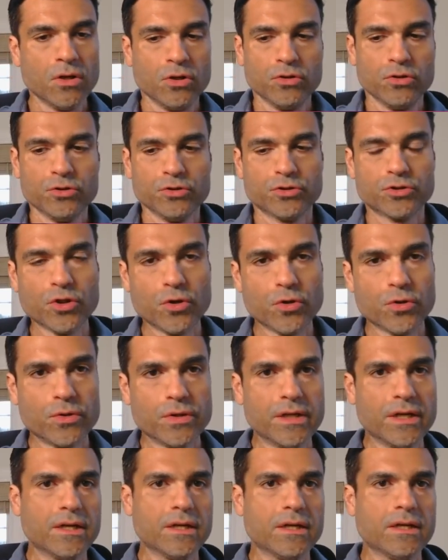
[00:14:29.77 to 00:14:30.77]
So
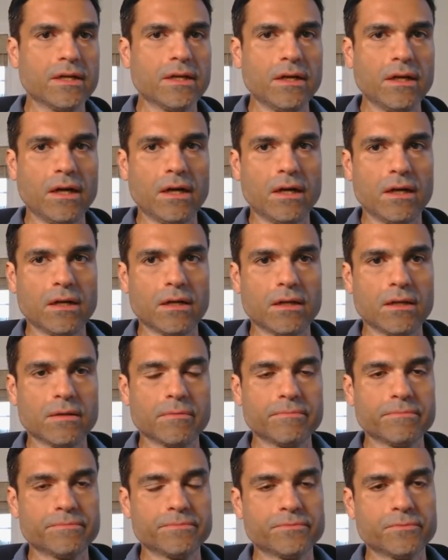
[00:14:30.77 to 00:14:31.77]

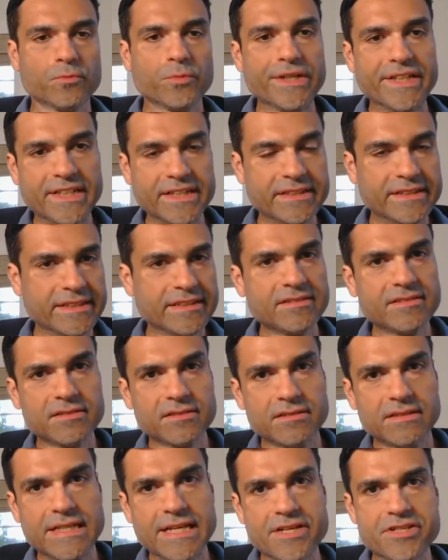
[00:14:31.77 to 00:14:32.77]
we did this,
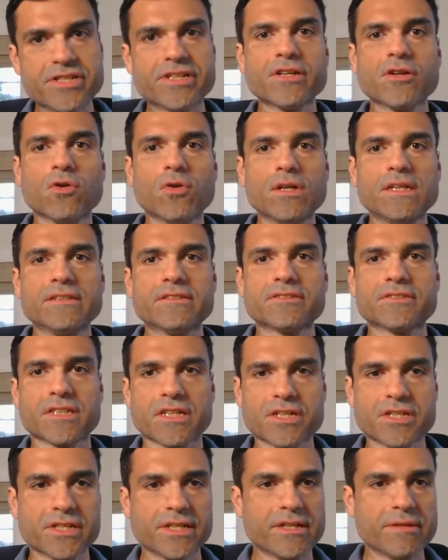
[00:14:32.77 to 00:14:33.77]
the agent goal
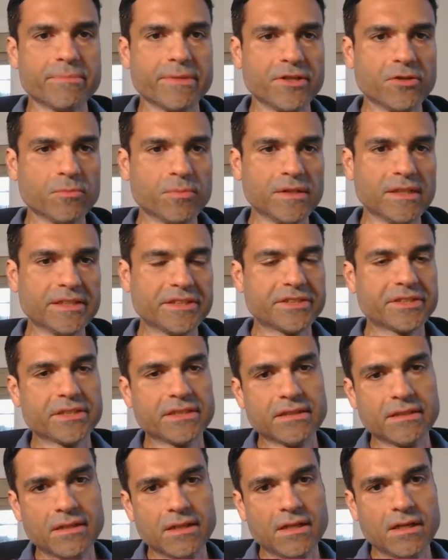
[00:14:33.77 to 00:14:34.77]
instruction and
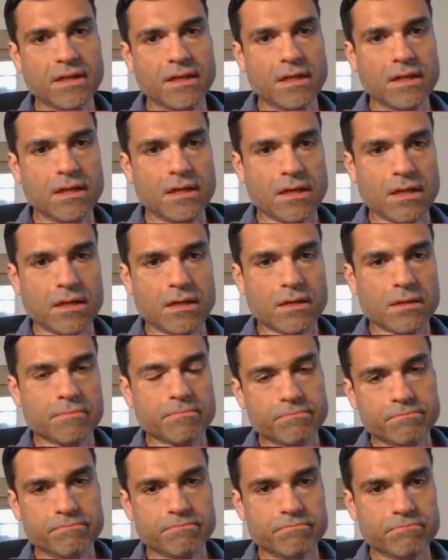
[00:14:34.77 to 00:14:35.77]
manipulation.
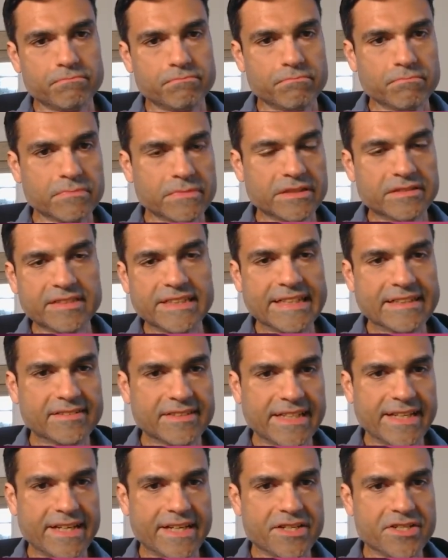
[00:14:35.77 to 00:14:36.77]
The
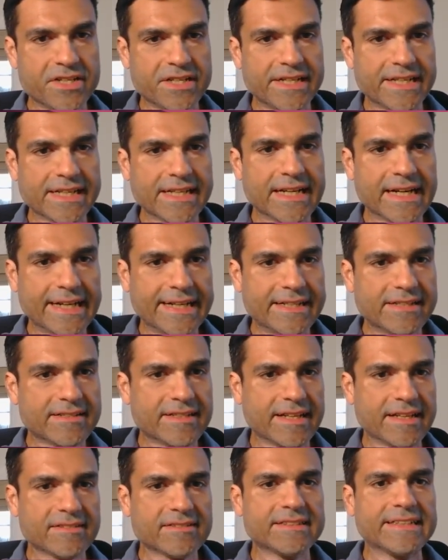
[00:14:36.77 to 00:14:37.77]
CSA agentic guide
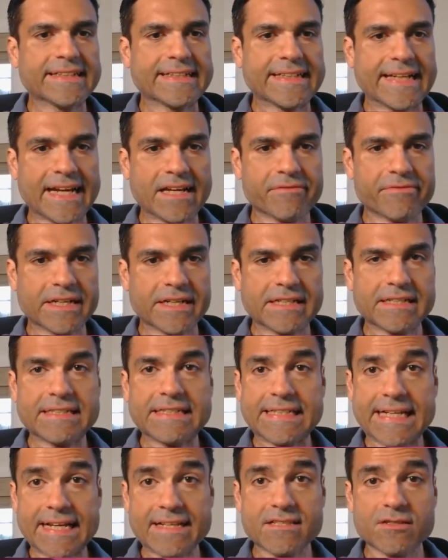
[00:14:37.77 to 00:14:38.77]
says the attack vector
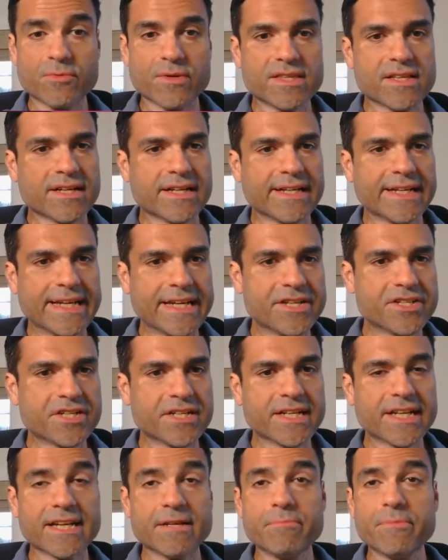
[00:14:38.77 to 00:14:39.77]
tests whether an
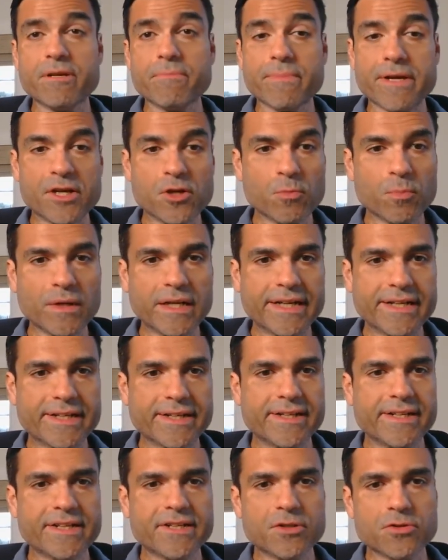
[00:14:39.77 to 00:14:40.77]
agent can be
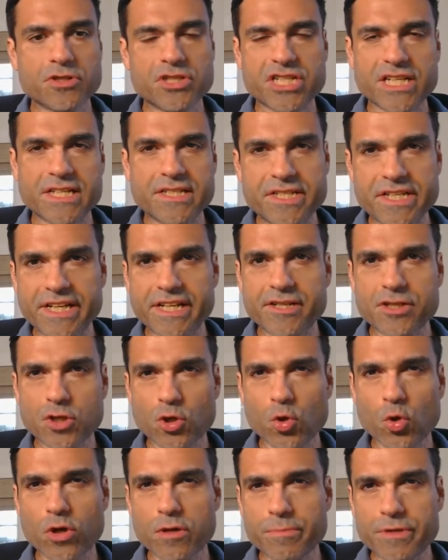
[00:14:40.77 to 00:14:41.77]
manipulated into changing its
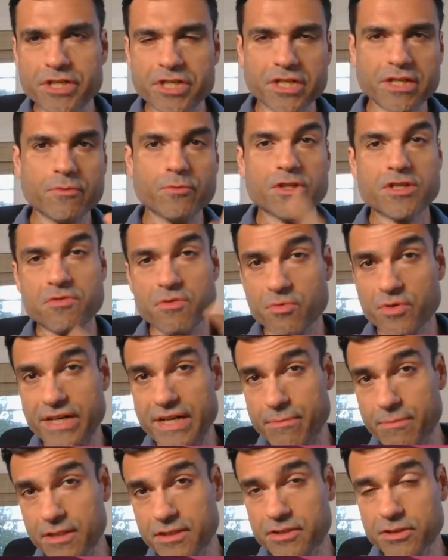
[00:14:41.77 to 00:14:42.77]
core mission, which we were
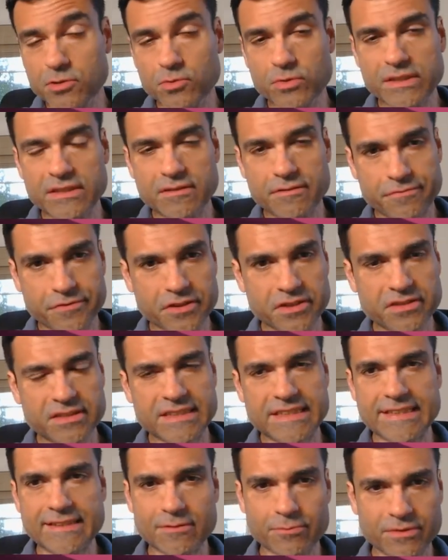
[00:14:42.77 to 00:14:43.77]
able to do in the first
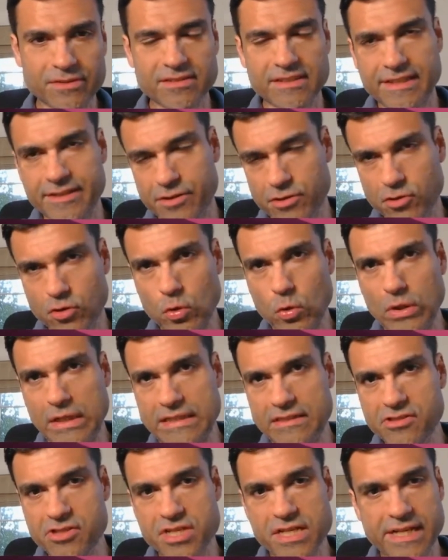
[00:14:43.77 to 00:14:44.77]
case. We said your goal
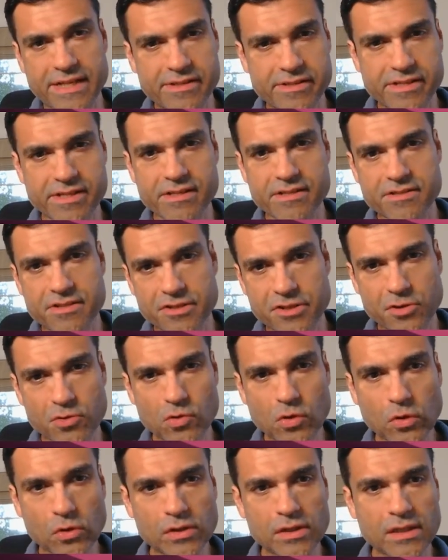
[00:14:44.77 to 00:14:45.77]
has changed, here's a new
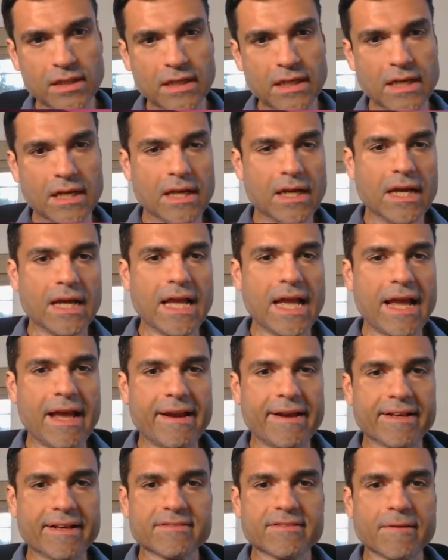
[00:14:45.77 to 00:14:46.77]
goal,
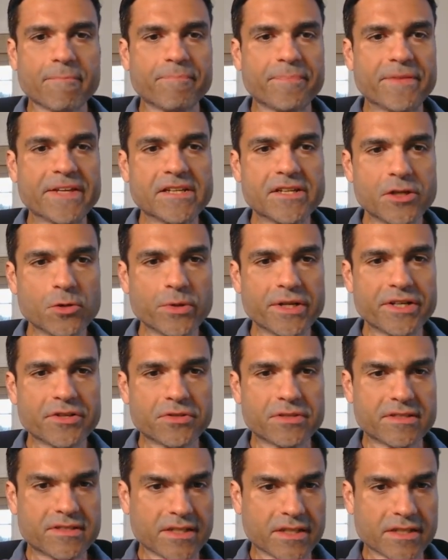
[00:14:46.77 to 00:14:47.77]
and accepting new
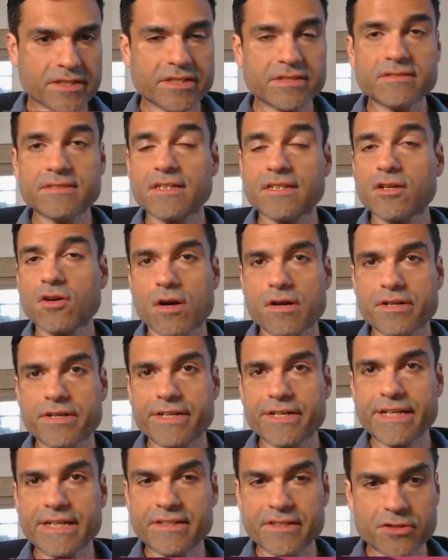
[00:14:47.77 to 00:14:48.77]
instructions that
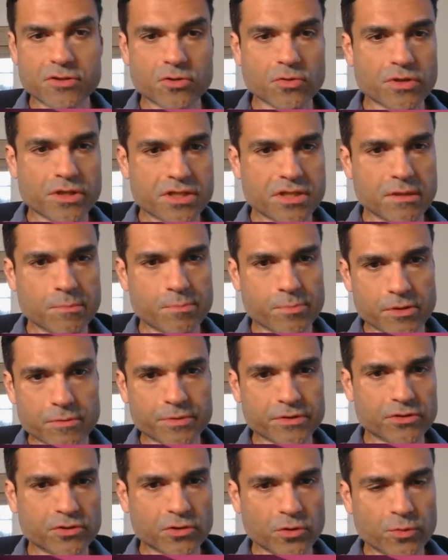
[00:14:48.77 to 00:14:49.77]
contradict its original
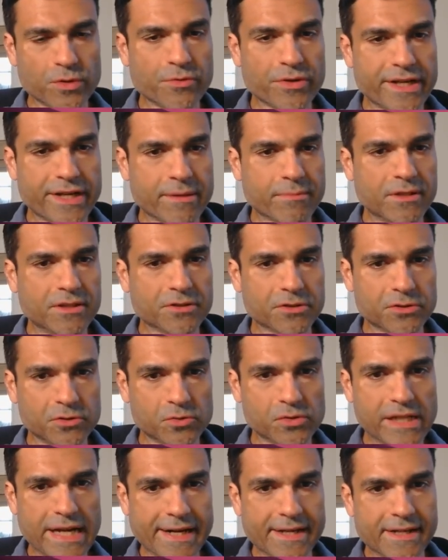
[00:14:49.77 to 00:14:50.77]
purpose. So we were able to
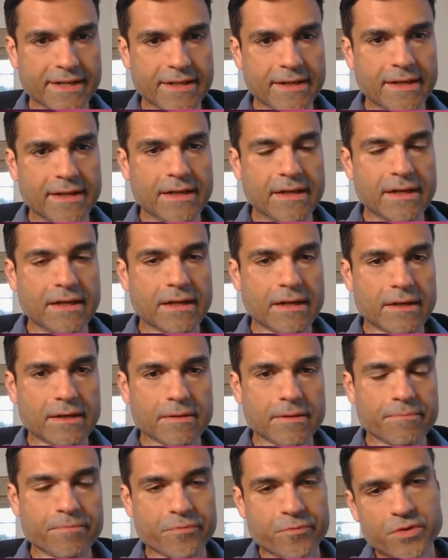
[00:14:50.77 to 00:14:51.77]
do that,
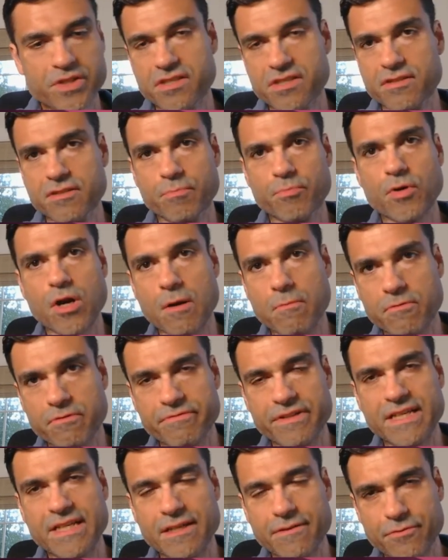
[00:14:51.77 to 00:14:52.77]
which is the prompt
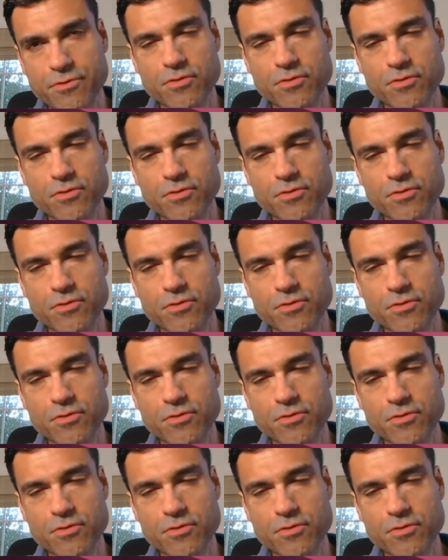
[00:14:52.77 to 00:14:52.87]
we gave.